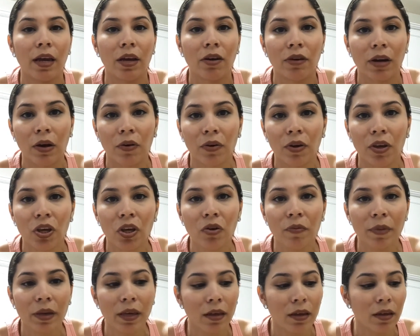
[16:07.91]
ground
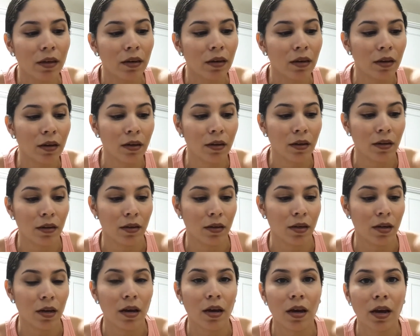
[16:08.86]
cumin,
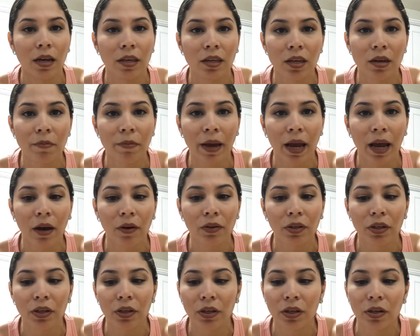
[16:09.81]
onion
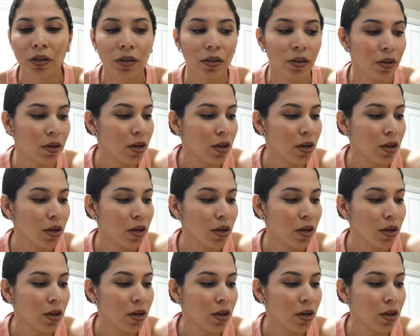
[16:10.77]
powder,